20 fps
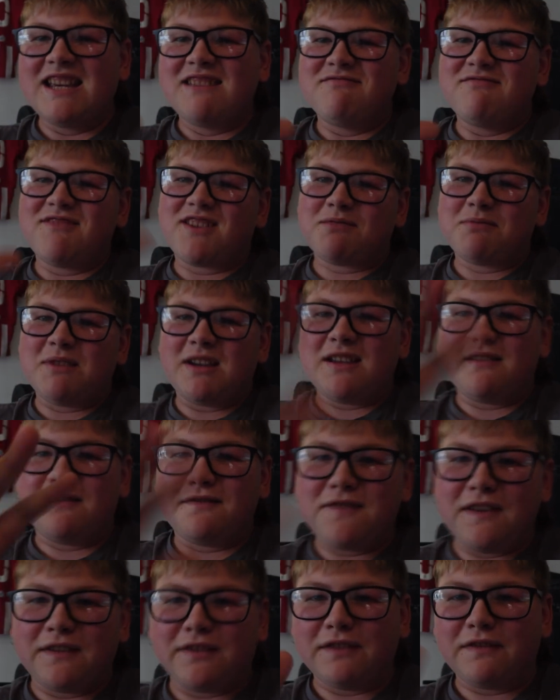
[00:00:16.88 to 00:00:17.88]
it's going
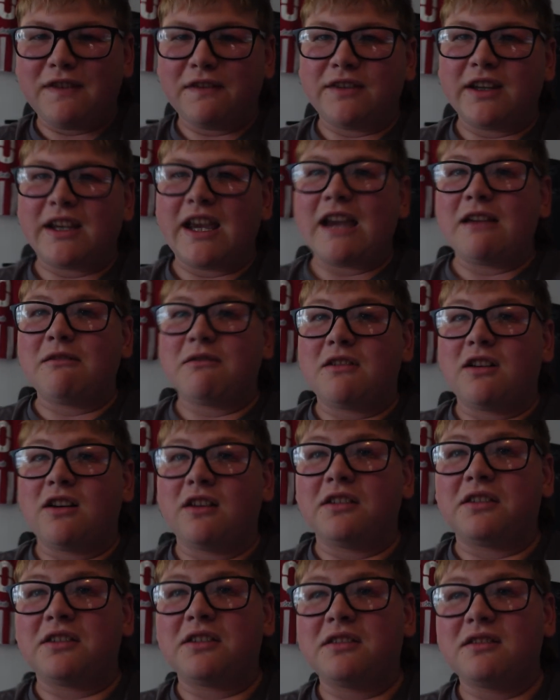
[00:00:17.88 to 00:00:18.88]
to be 50-50 game
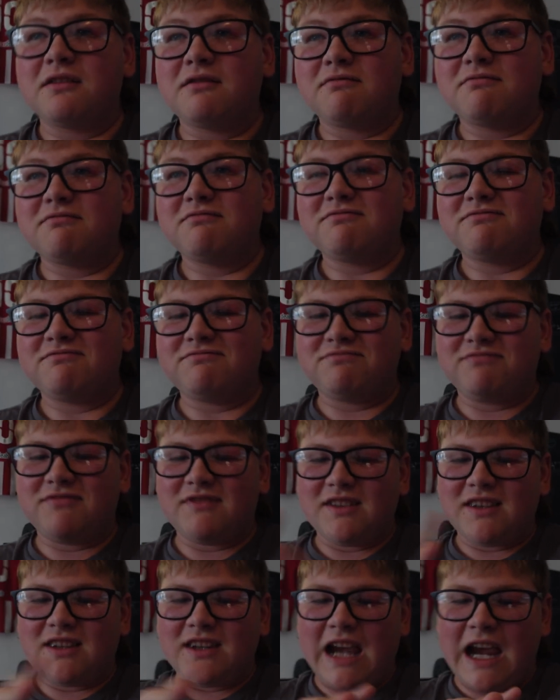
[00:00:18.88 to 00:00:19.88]
because
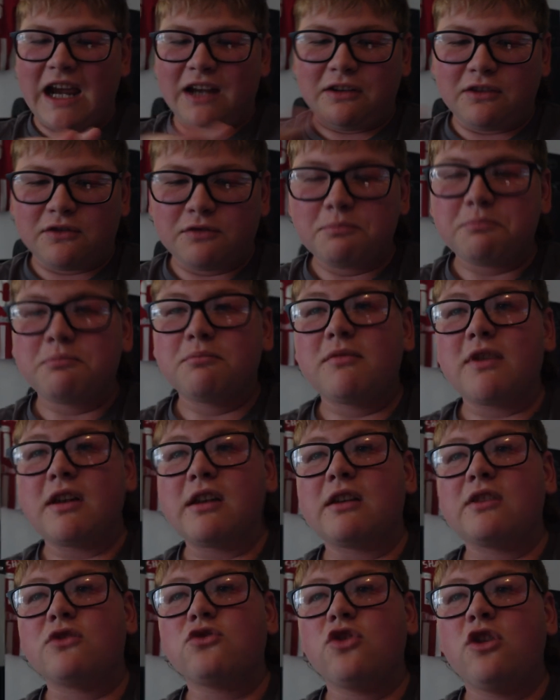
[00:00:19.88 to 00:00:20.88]
as
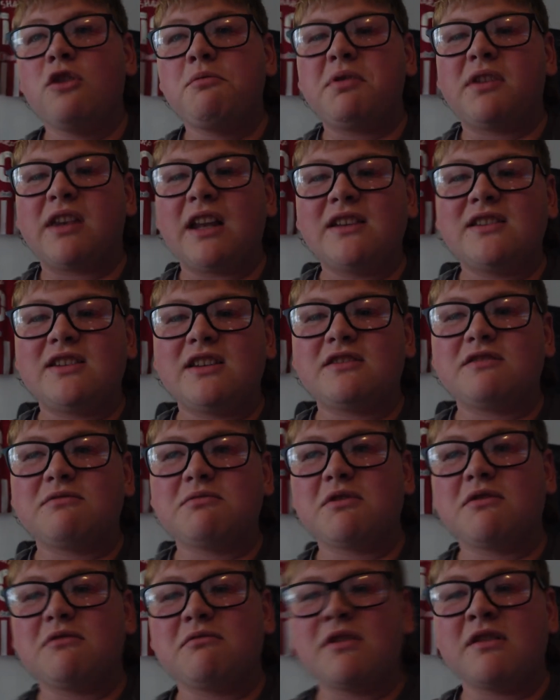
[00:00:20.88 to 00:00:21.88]
a draw percentage,
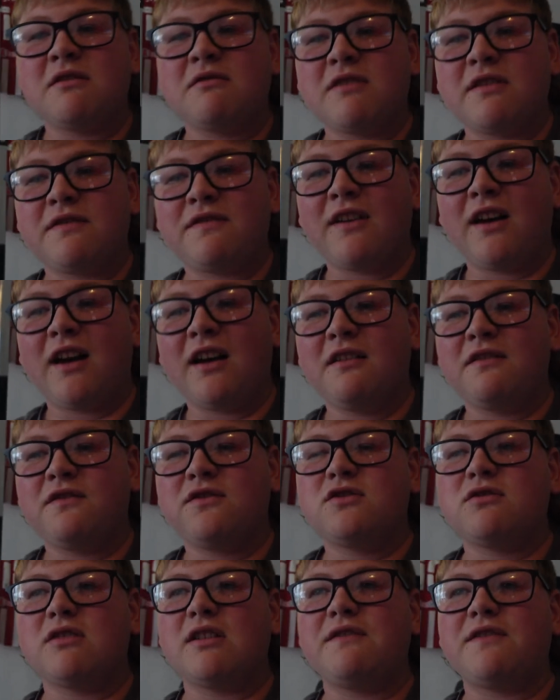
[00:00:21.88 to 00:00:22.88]
we're
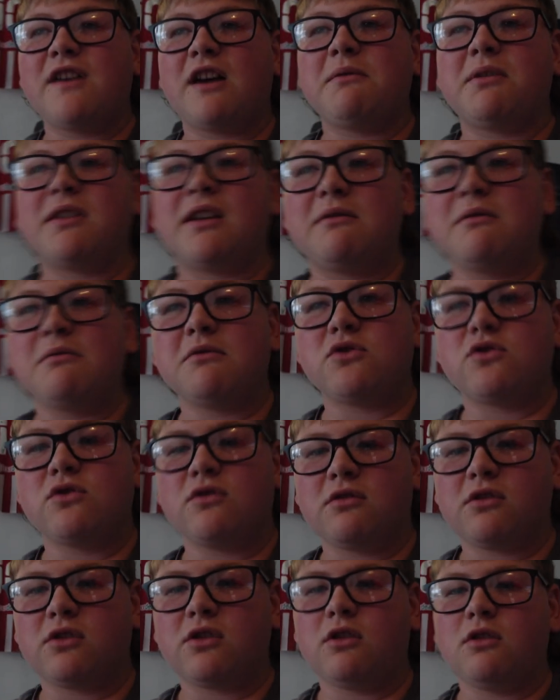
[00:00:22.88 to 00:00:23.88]

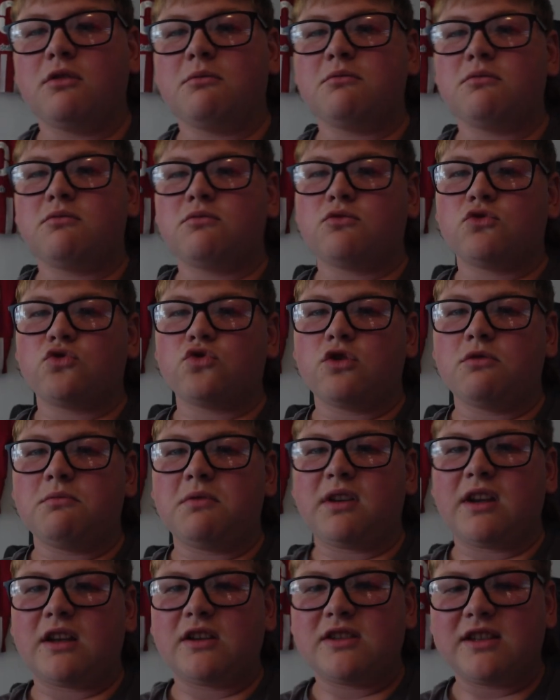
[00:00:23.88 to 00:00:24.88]
25% draw
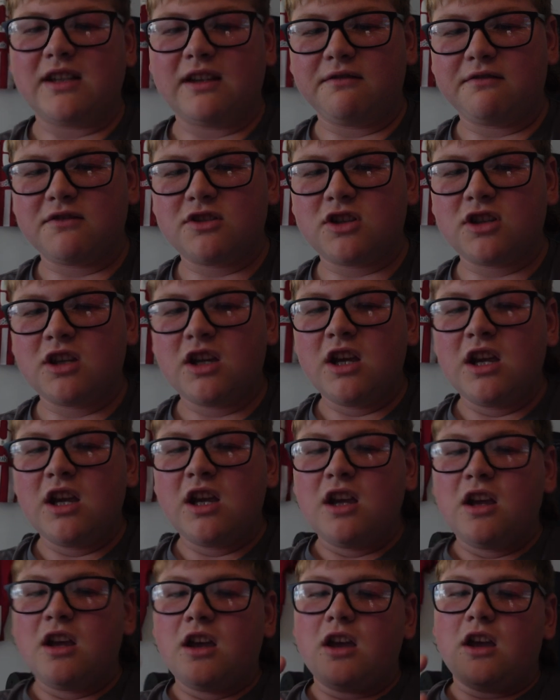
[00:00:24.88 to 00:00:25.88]
percentage.
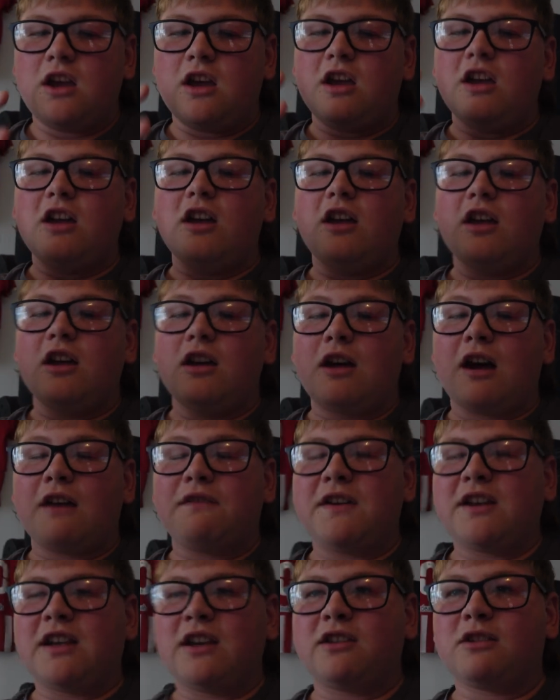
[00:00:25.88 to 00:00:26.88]
I
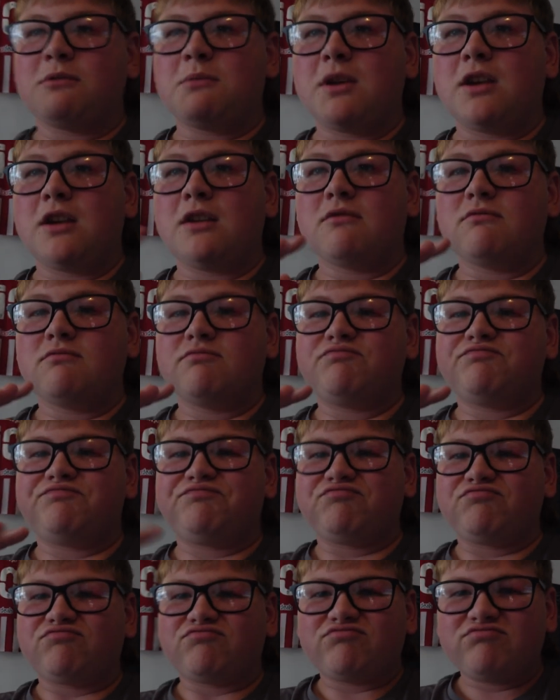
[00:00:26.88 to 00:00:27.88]
think it's going to be
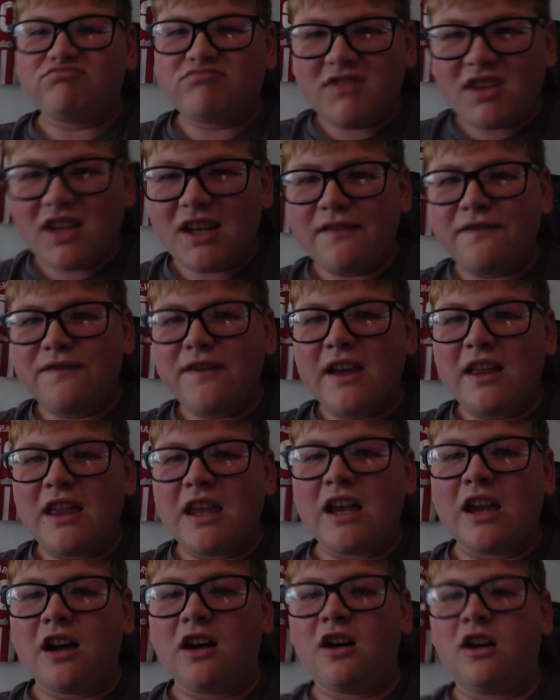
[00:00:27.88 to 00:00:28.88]
a
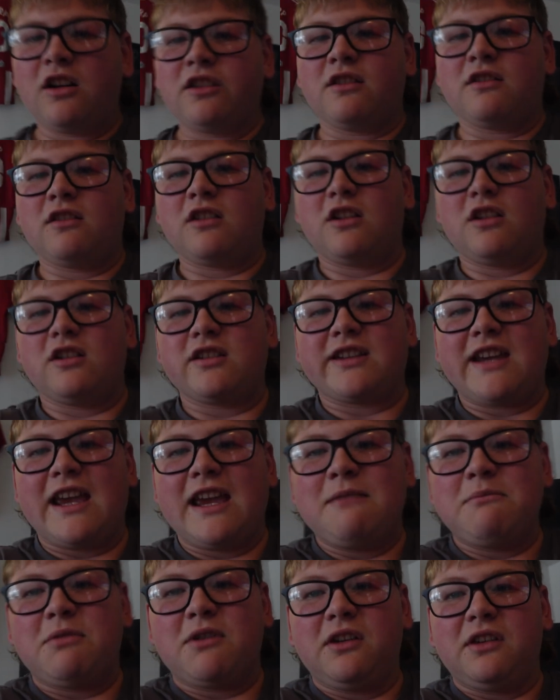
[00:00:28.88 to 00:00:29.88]
fairly hard
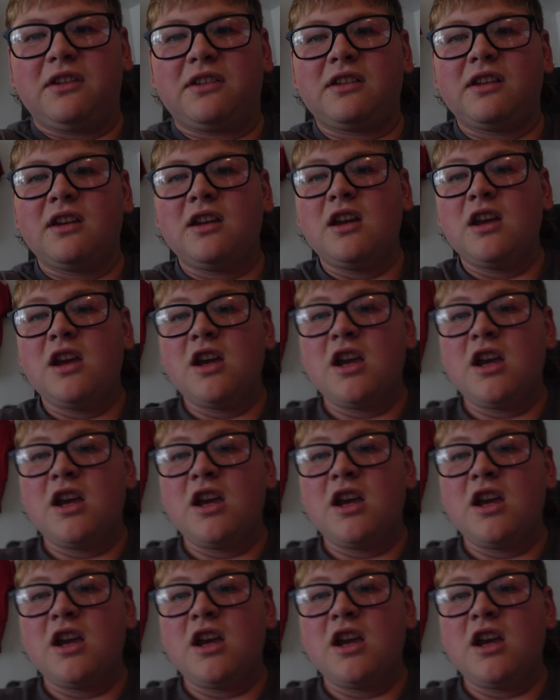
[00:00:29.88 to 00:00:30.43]
game because